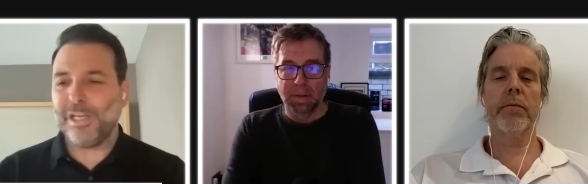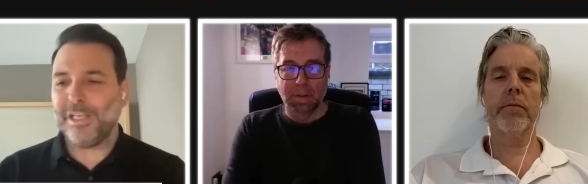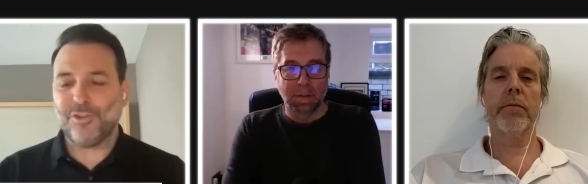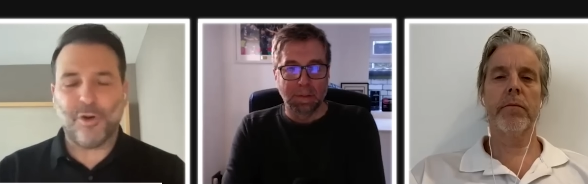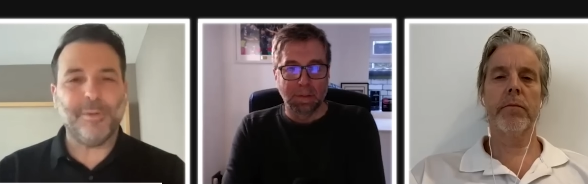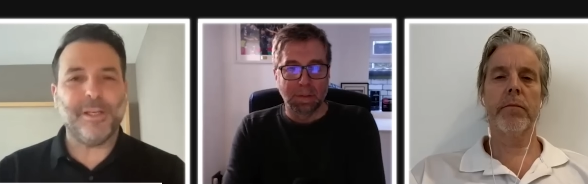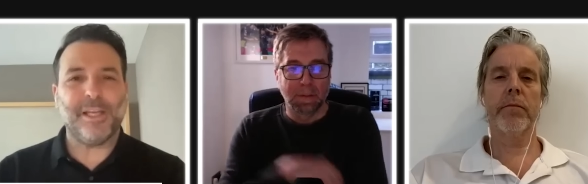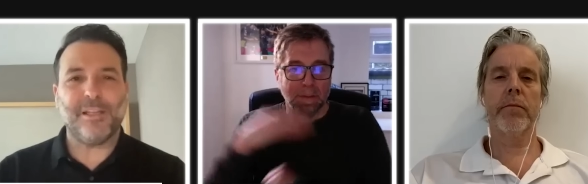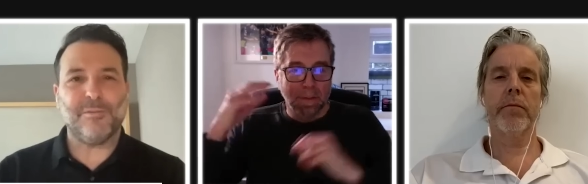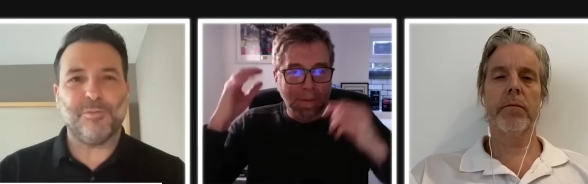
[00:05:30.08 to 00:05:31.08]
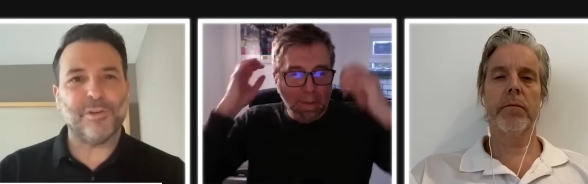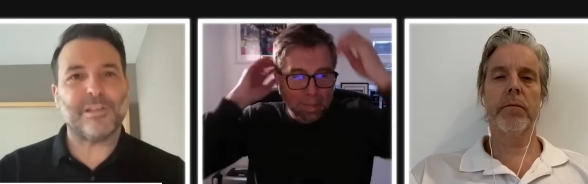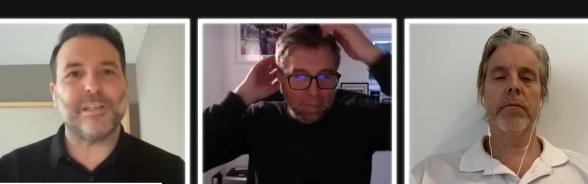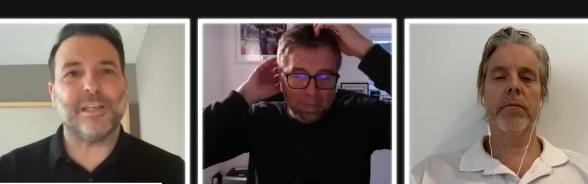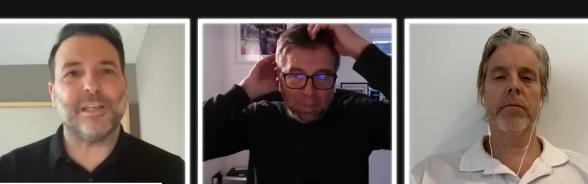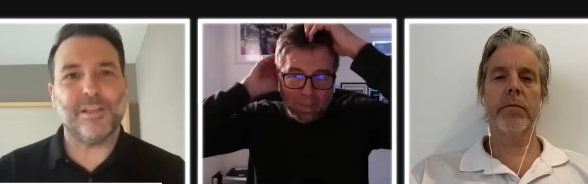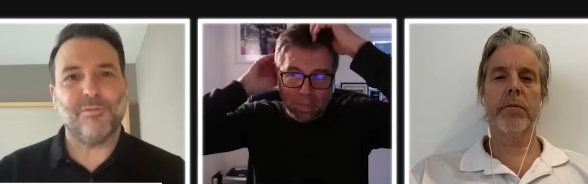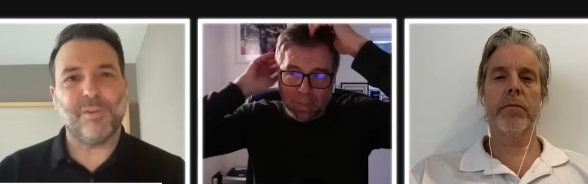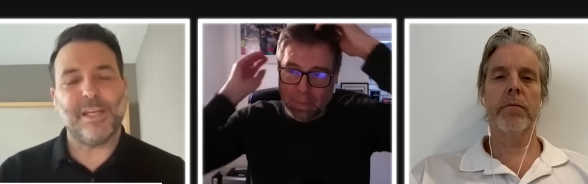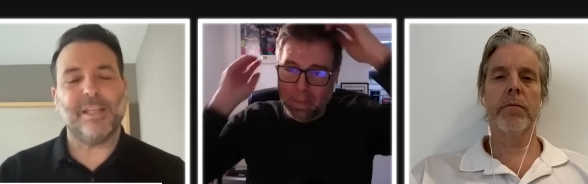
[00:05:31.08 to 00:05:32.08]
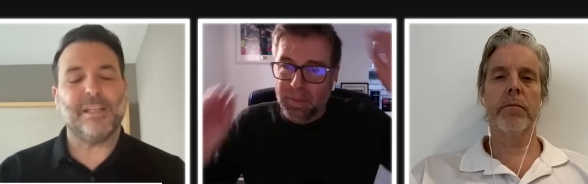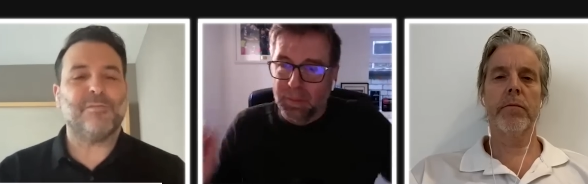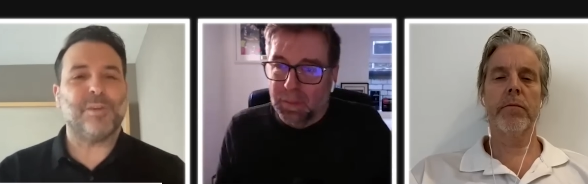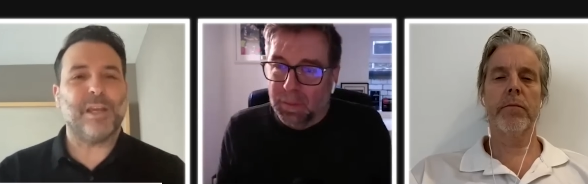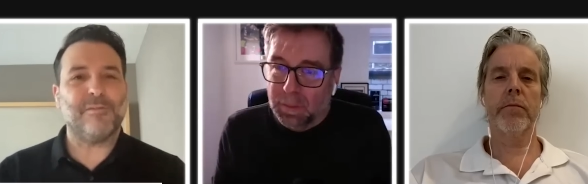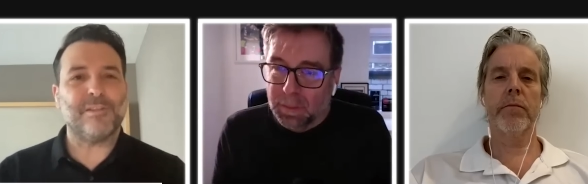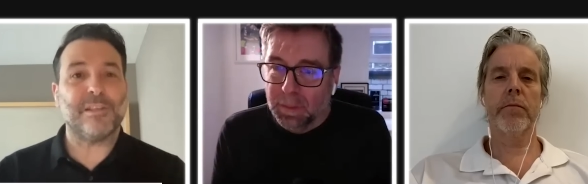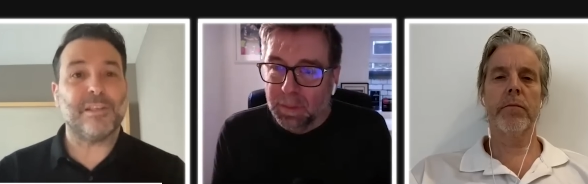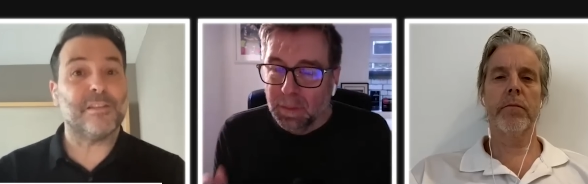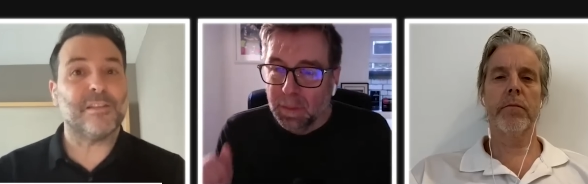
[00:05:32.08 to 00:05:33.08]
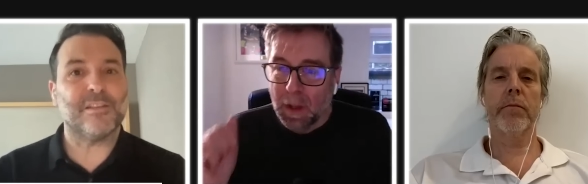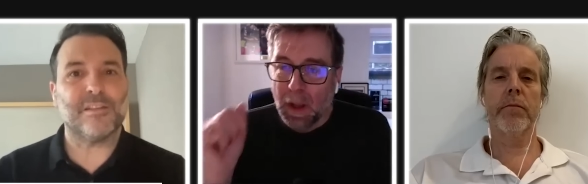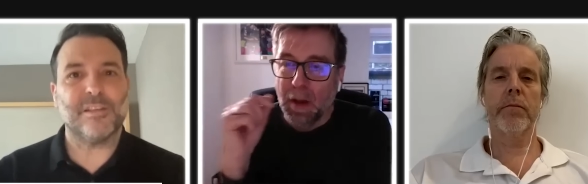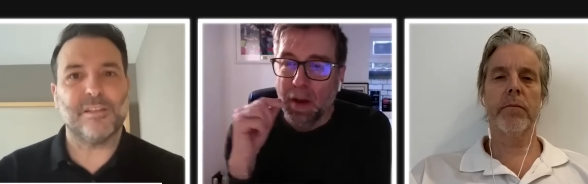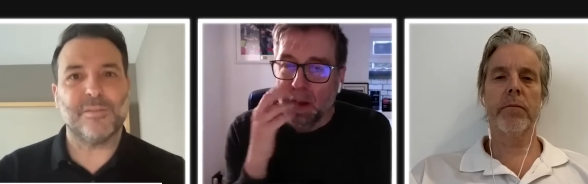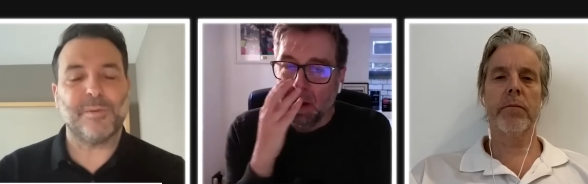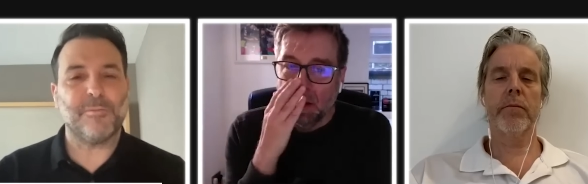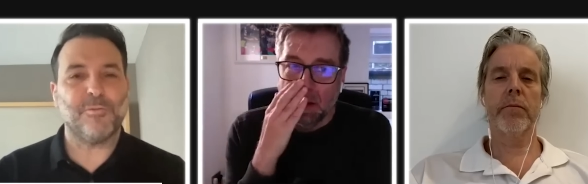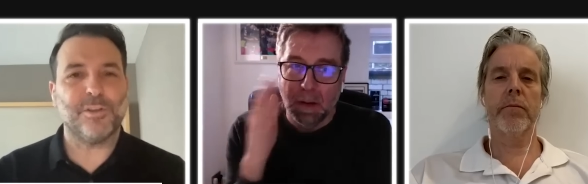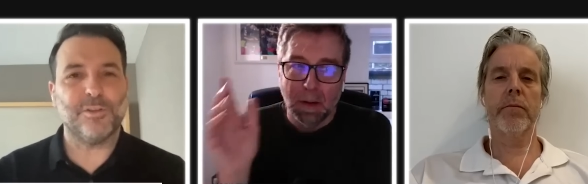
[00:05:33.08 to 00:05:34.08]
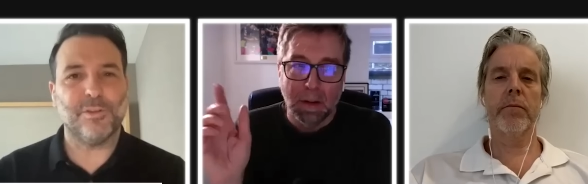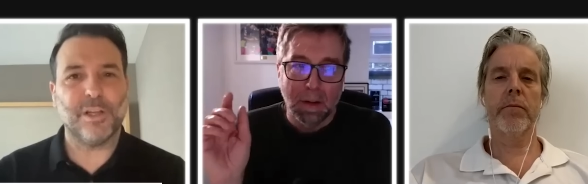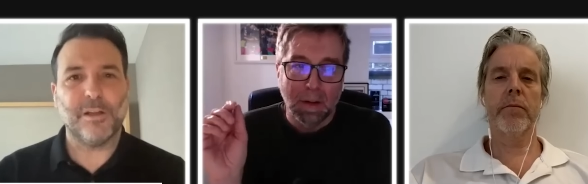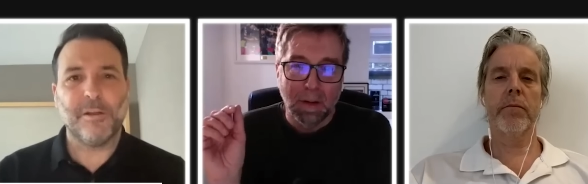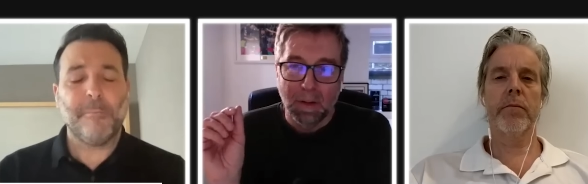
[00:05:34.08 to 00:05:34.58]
Speaker 1: really dominate the Bundesliga in a way that we haven't seen since since Pep Guardiola.